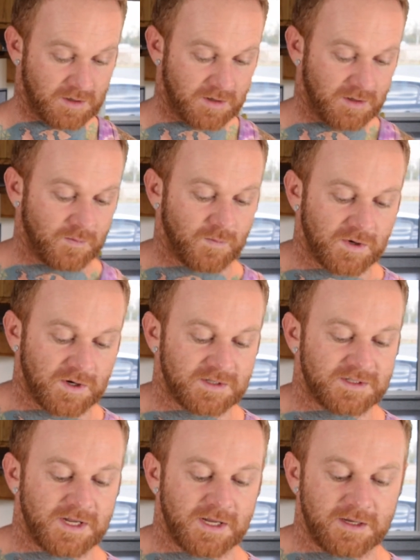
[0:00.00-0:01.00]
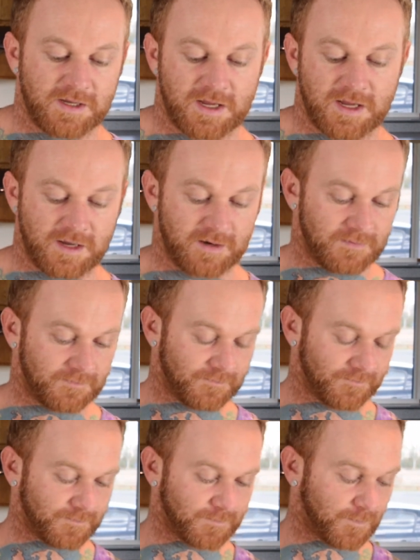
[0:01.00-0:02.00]
And we're going to take and
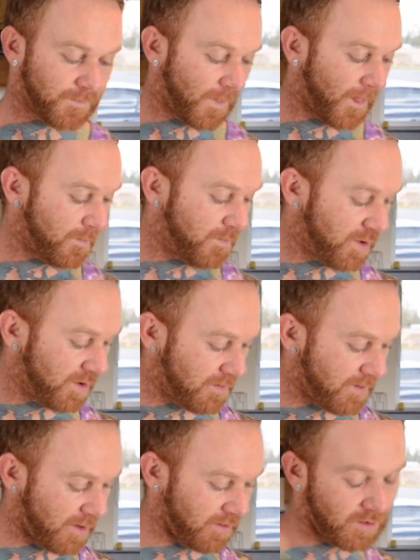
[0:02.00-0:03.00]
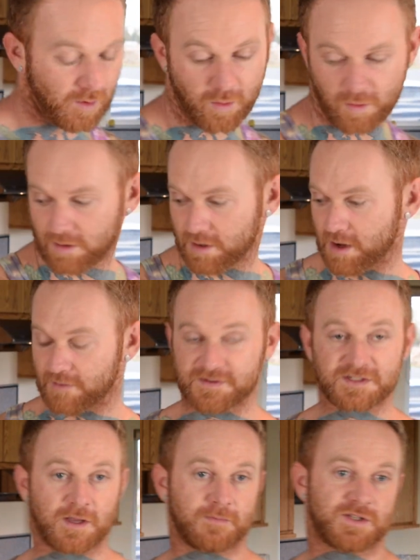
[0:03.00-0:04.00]
put about a quart of
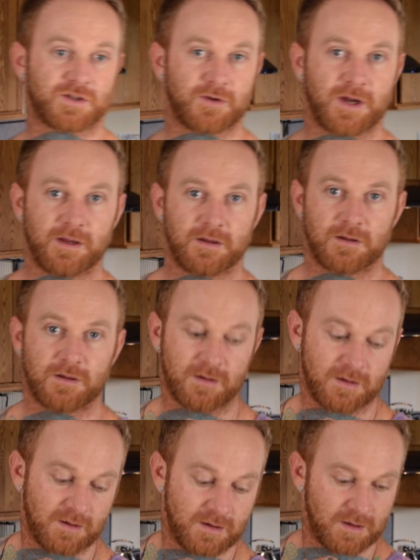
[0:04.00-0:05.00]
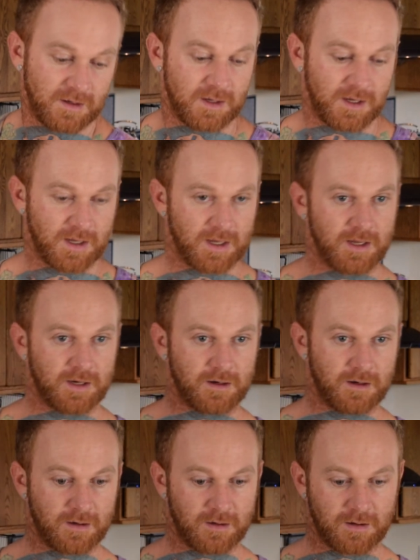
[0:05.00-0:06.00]
substrate in
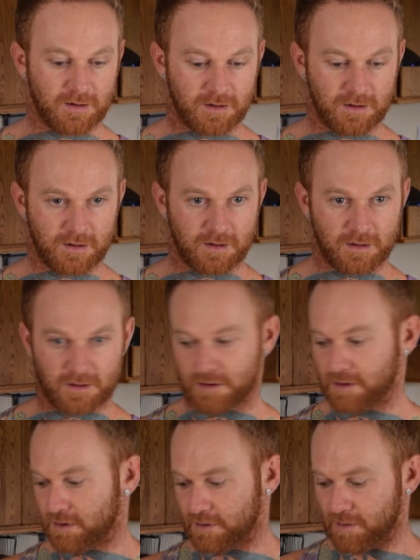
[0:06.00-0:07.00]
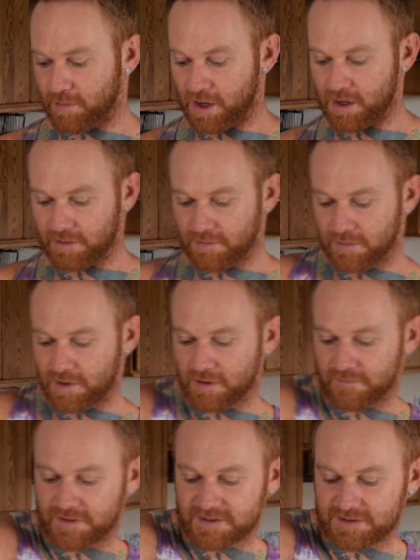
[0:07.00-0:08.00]
the bottom of
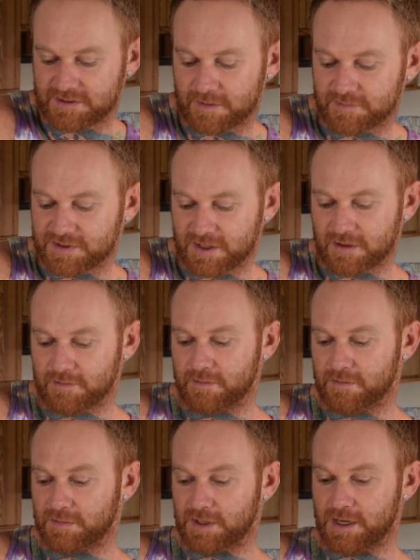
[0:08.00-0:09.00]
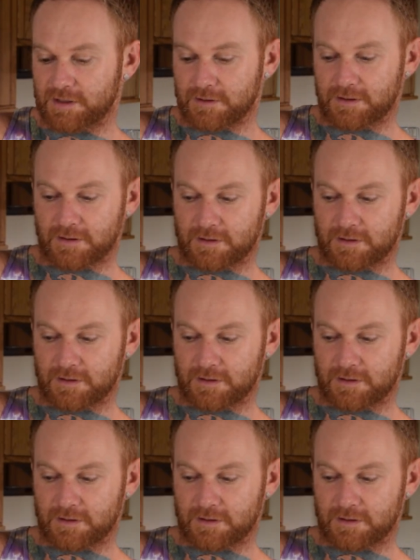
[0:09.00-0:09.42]
this dub tub liner.